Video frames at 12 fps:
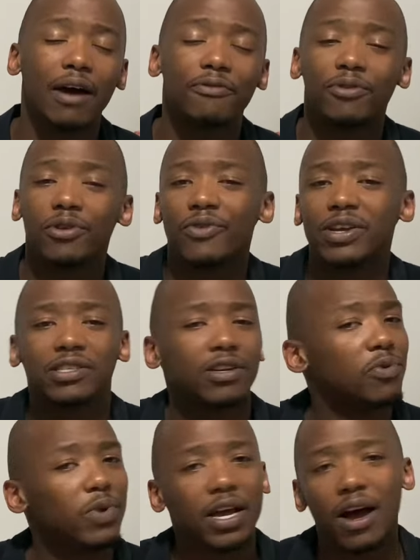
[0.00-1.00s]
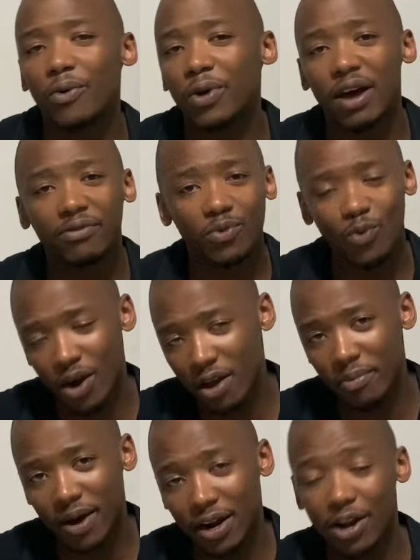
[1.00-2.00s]
for the rest of the week I won't have to worry
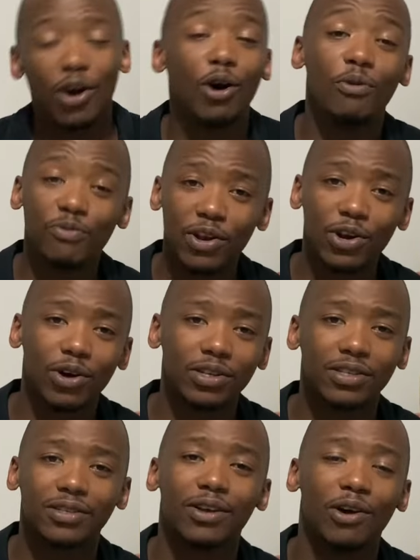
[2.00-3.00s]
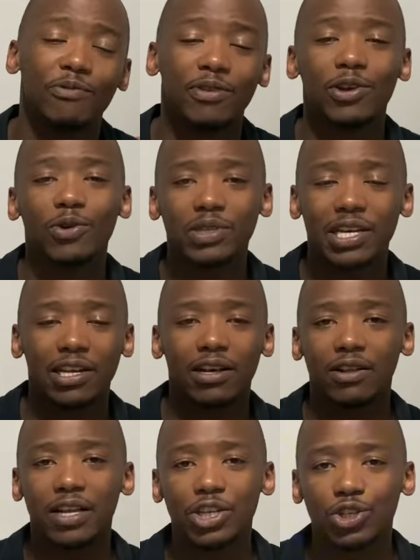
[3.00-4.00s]
about it. Hopefully no
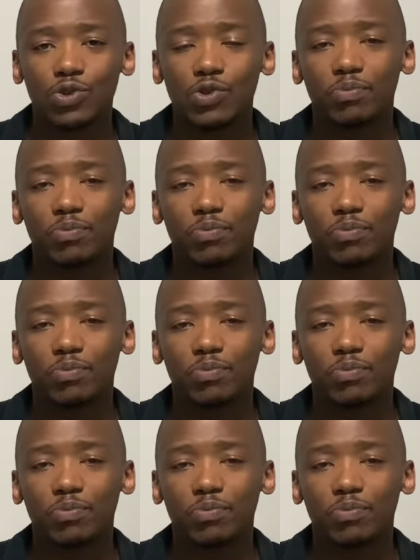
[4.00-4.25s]
technical issues.